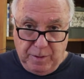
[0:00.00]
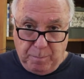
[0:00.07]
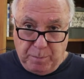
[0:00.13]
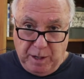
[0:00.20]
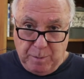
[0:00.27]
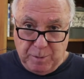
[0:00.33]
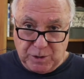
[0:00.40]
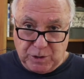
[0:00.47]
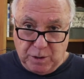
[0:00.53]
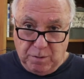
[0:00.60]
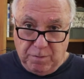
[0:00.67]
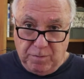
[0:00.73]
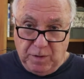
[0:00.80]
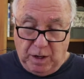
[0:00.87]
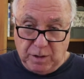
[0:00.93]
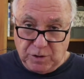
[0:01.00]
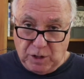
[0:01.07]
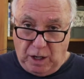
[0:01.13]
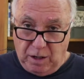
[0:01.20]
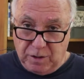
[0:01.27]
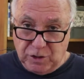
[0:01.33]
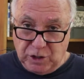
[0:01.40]
the premise of
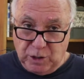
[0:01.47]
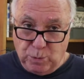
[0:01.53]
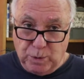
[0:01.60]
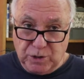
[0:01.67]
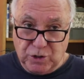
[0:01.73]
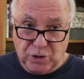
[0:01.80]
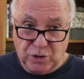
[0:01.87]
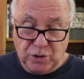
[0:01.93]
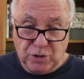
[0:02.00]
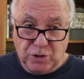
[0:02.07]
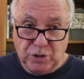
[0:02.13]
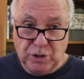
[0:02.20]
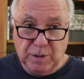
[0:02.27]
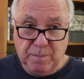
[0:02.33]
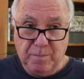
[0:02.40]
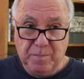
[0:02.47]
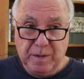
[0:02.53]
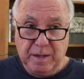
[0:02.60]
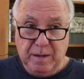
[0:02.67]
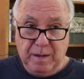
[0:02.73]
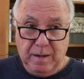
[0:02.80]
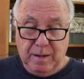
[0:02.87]
ontology, which is
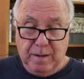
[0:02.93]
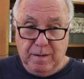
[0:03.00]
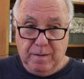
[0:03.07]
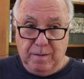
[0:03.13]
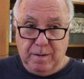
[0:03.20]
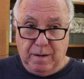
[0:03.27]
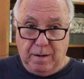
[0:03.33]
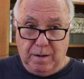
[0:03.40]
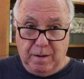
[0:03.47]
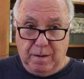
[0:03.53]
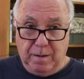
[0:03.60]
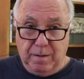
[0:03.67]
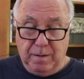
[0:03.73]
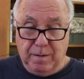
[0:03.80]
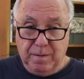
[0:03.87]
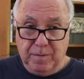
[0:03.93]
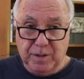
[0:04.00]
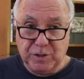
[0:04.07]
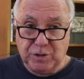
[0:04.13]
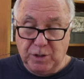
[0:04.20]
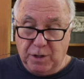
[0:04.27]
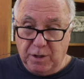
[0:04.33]

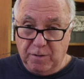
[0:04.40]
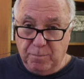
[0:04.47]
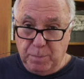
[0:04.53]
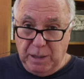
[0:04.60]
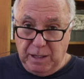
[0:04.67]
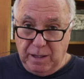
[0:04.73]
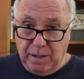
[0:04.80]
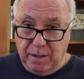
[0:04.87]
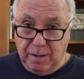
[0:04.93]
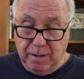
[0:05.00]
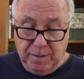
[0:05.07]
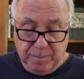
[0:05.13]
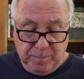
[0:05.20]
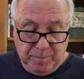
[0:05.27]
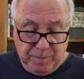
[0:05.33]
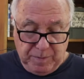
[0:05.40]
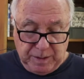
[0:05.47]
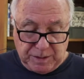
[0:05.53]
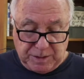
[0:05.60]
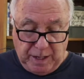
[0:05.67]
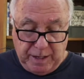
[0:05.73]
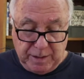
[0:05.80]
the study of being,
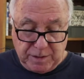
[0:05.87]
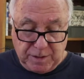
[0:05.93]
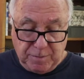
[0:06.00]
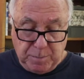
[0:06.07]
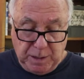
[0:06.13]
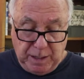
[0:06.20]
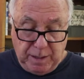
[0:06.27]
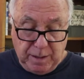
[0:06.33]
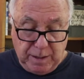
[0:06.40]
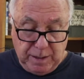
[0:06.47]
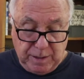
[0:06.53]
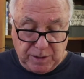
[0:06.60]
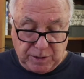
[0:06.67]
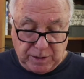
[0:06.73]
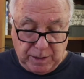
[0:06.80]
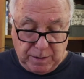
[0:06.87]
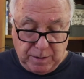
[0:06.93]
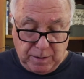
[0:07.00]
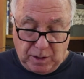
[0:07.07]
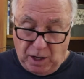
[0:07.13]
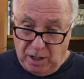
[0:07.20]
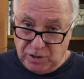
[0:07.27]
the science of being, is
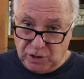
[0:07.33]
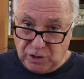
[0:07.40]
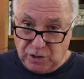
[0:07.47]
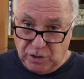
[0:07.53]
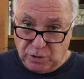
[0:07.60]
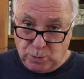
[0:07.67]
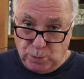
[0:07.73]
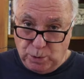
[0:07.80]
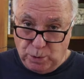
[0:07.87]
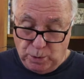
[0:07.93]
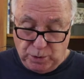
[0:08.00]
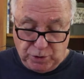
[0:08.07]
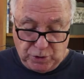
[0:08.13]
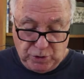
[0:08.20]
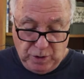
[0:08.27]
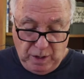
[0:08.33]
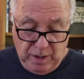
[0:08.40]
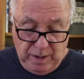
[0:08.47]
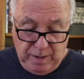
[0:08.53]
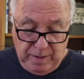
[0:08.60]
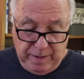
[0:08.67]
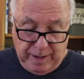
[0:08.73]
that consciousness rules.
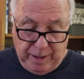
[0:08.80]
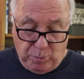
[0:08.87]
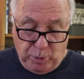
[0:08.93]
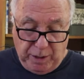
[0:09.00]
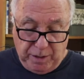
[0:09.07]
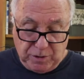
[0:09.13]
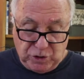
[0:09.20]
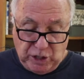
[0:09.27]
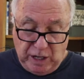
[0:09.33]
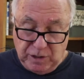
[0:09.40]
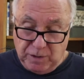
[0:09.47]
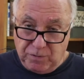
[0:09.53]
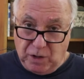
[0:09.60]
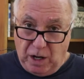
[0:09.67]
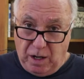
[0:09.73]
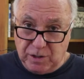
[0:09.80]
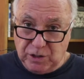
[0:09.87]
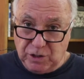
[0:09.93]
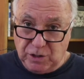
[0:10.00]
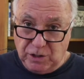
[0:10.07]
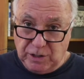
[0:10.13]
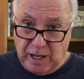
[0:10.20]
And when a change of
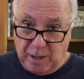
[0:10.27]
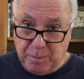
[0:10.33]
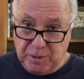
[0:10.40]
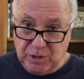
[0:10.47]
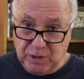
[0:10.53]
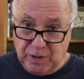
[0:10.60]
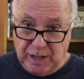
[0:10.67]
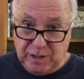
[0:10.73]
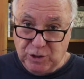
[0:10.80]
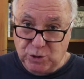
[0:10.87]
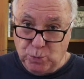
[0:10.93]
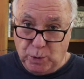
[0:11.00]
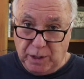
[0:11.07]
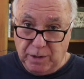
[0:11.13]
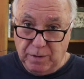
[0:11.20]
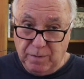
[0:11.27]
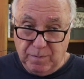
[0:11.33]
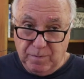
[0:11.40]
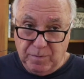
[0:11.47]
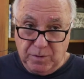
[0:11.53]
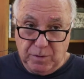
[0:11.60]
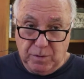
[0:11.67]
consciousness happens, that's when,
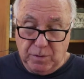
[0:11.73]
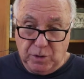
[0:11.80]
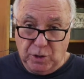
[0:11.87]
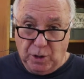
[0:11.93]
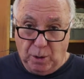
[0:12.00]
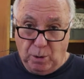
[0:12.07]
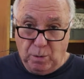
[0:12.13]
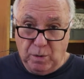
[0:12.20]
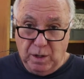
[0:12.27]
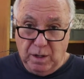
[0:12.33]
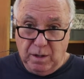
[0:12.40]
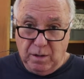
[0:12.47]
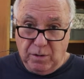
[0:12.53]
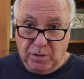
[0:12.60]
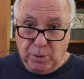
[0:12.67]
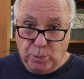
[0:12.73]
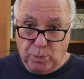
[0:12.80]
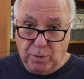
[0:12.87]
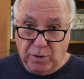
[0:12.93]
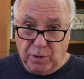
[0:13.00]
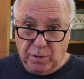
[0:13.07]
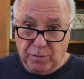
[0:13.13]

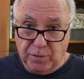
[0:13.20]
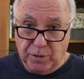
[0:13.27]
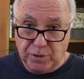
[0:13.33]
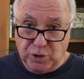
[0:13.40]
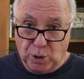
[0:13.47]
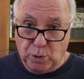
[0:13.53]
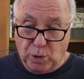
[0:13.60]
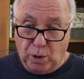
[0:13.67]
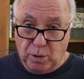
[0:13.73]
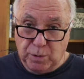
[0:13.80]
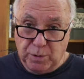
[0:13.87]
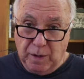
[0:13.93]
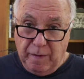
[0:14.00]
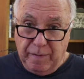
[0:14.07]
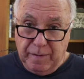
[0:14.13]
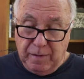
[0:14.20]
the so-called